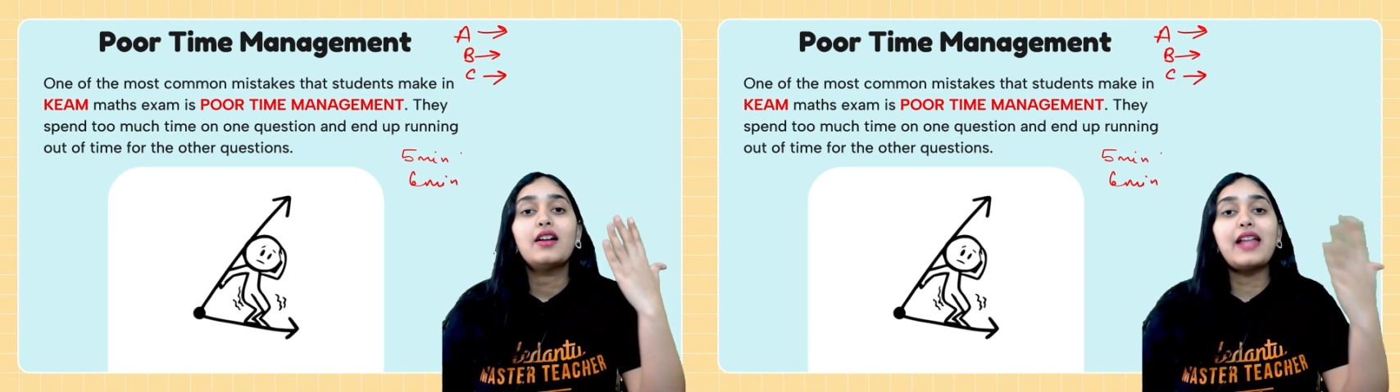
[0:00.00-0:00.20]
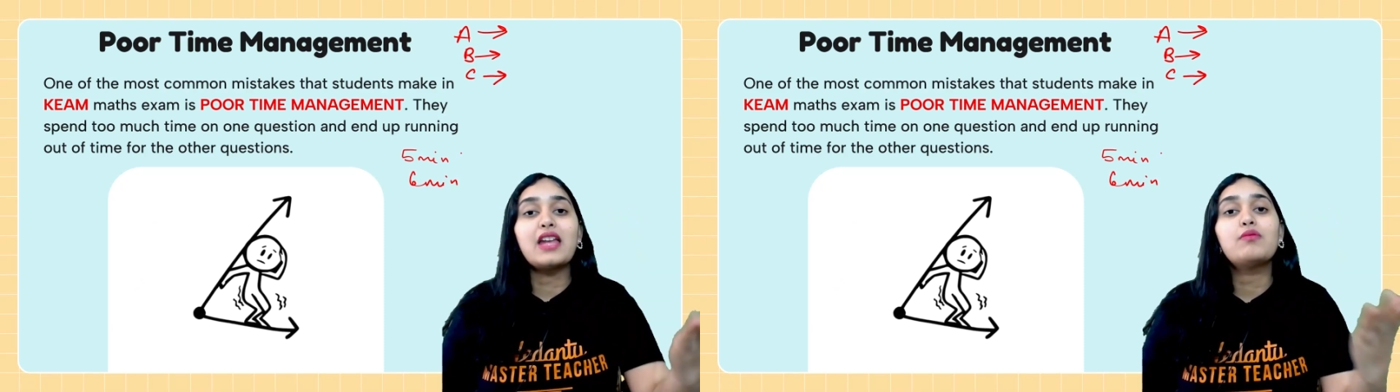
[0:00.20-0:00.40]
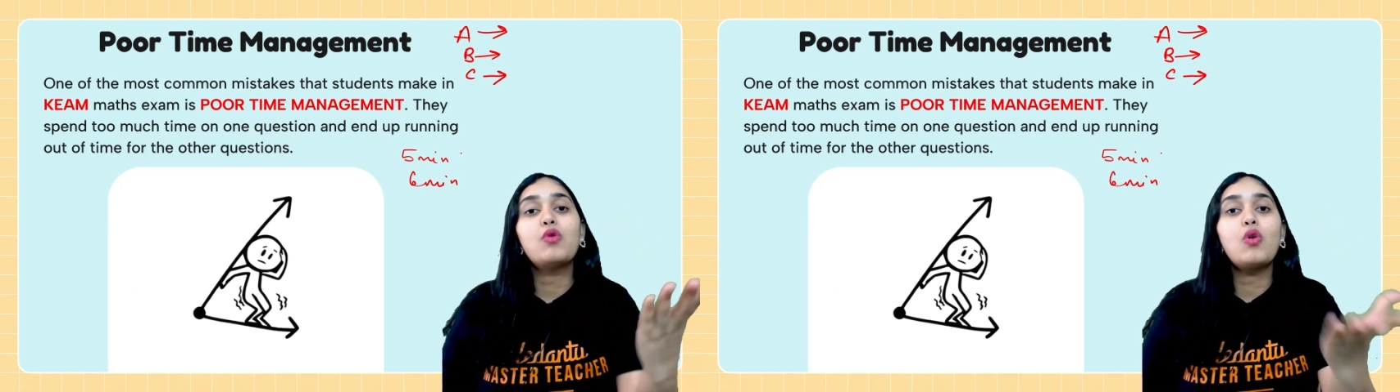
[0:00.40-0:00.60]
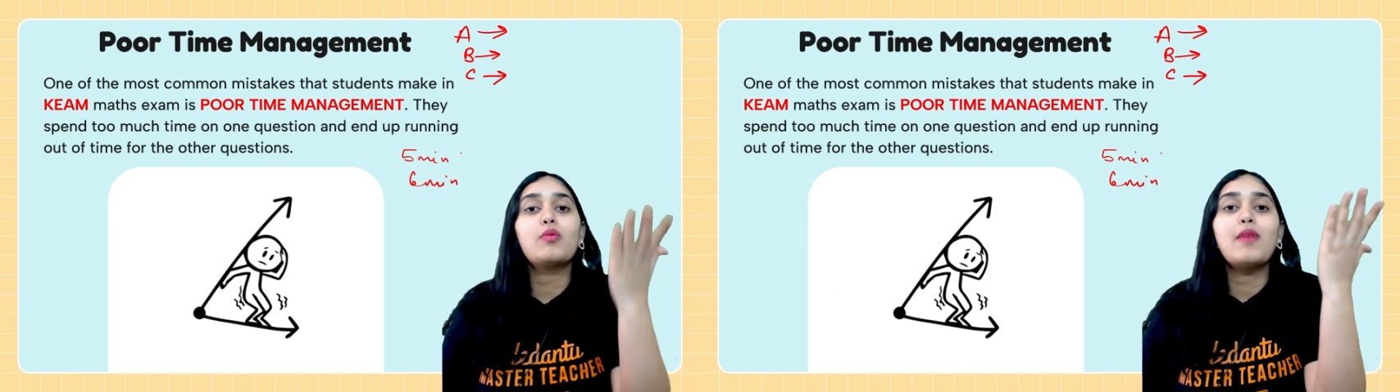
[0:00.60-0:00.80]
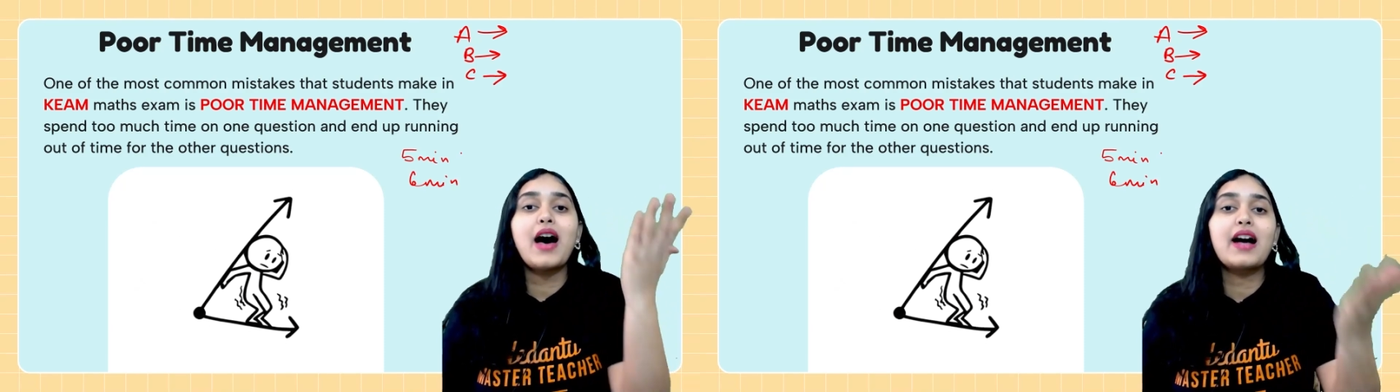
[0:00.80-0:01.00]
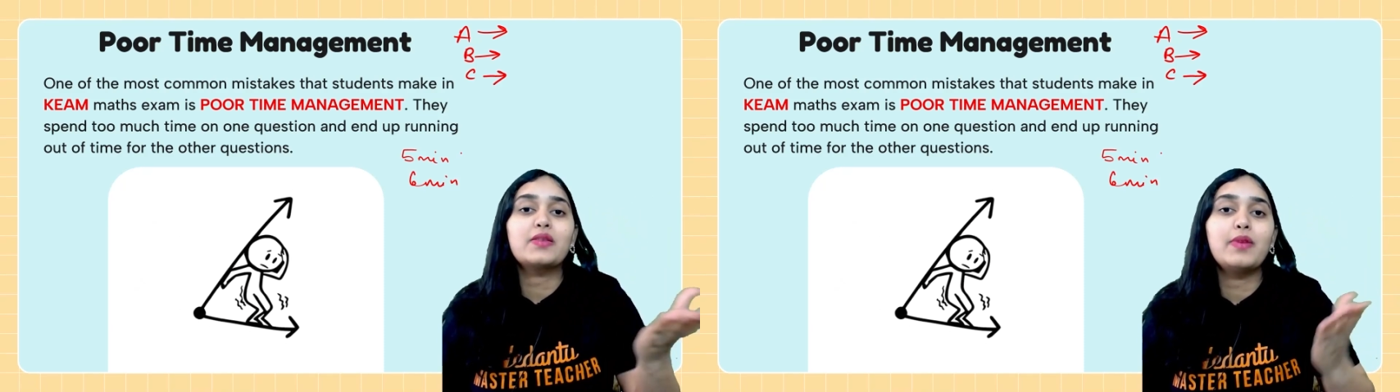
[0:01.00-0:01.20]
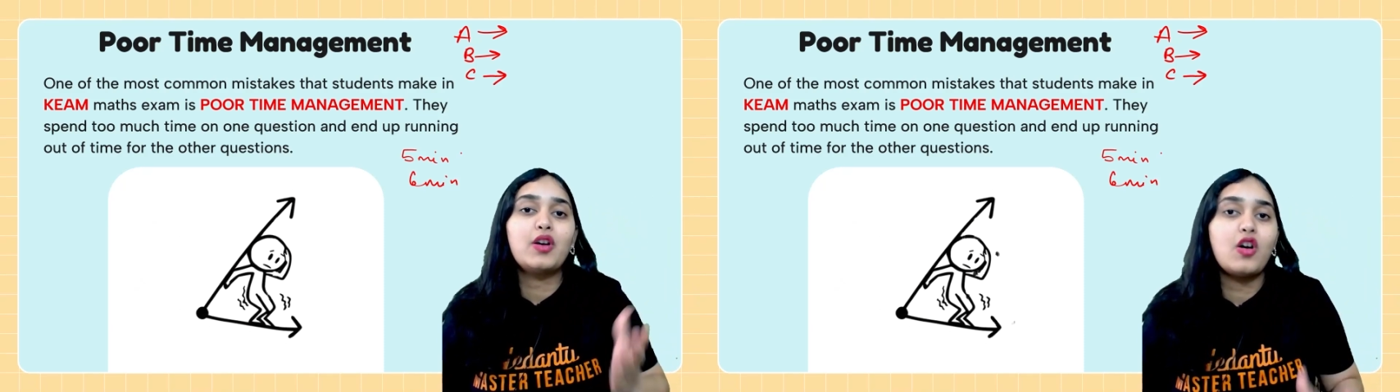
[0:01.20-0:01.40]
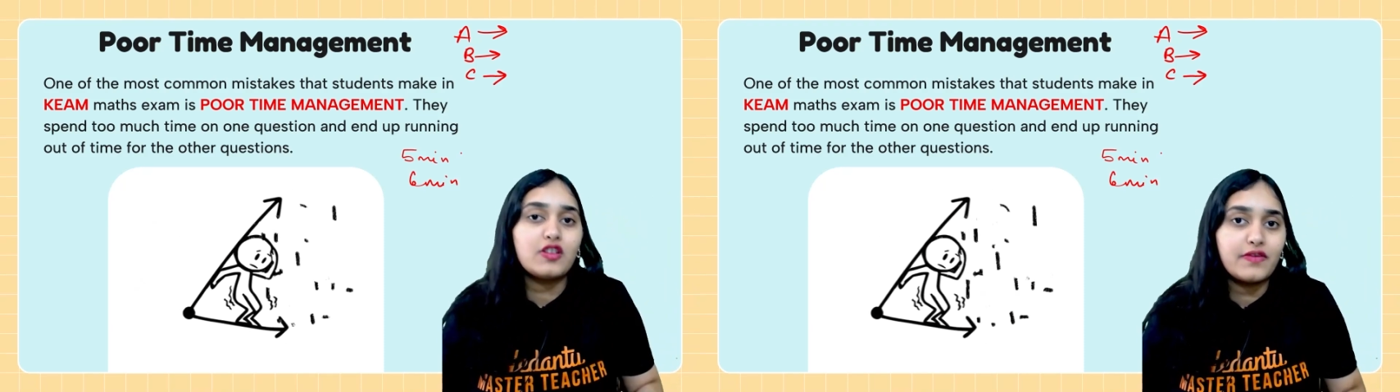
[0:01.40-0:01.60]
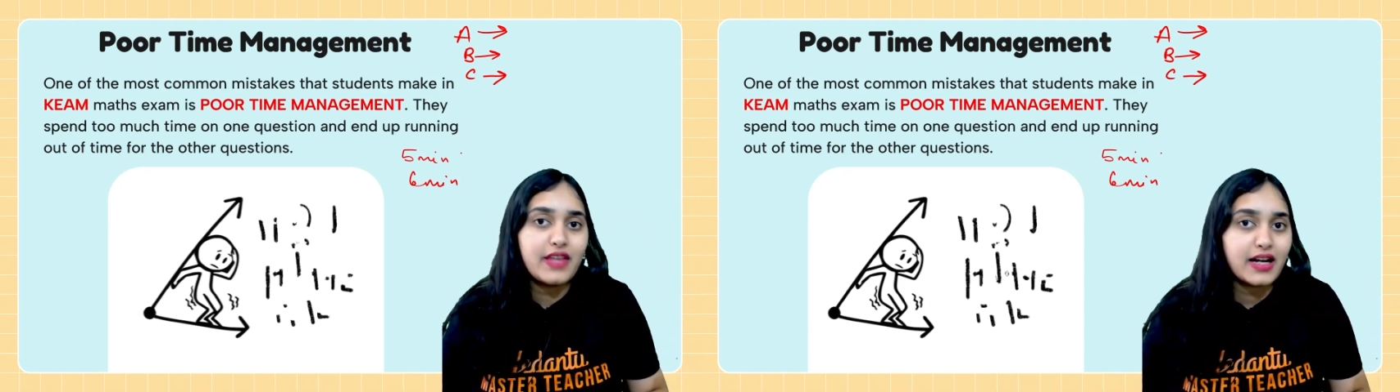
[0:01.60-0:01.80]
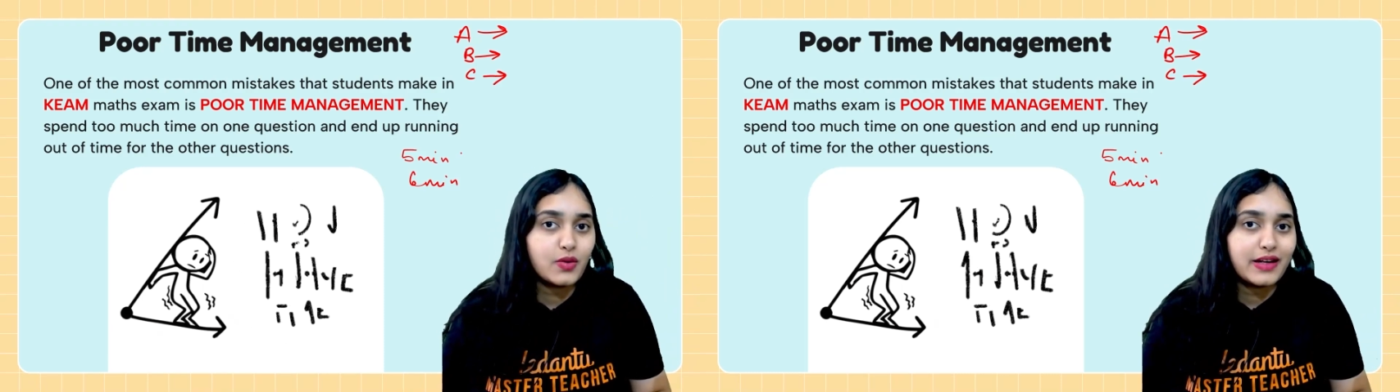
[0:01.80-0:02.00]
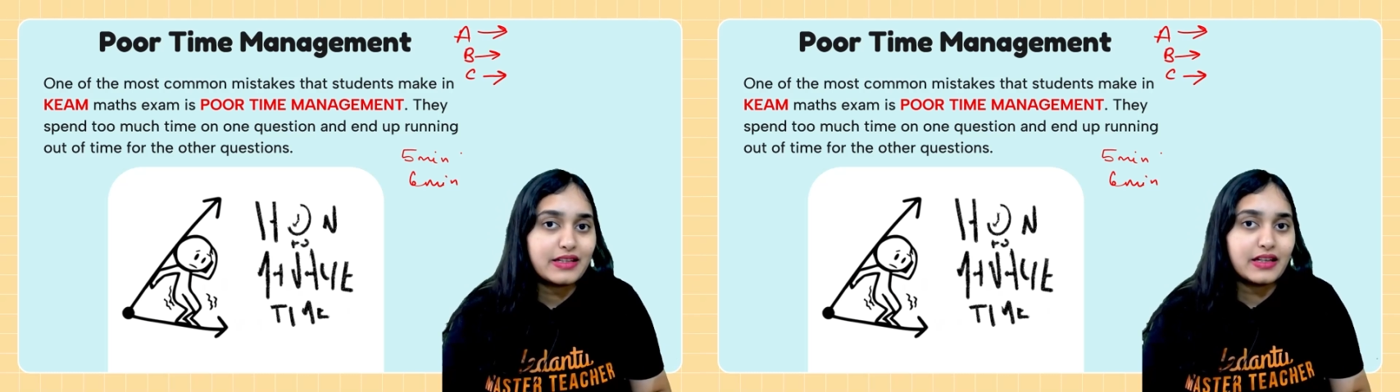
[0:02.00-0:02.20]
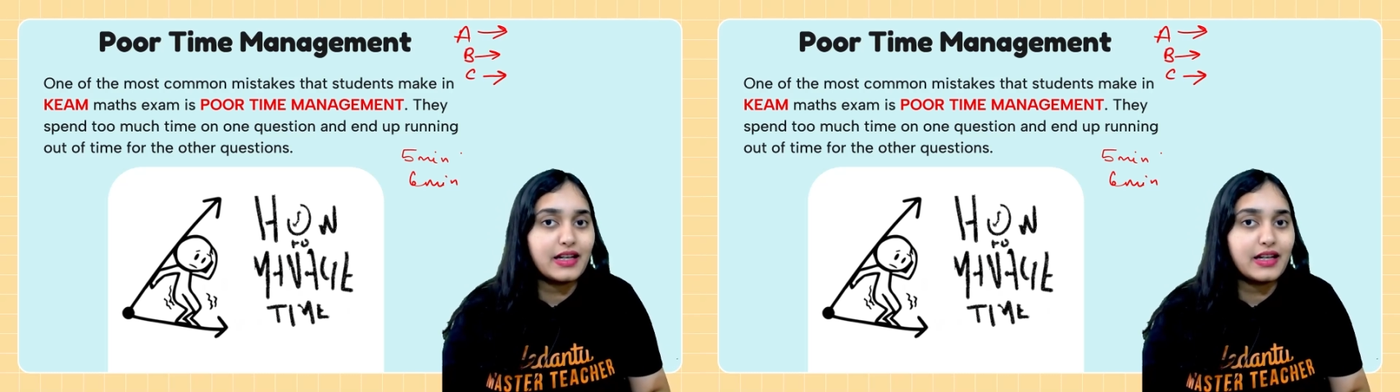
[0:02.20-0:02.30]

10 more marks because of that question,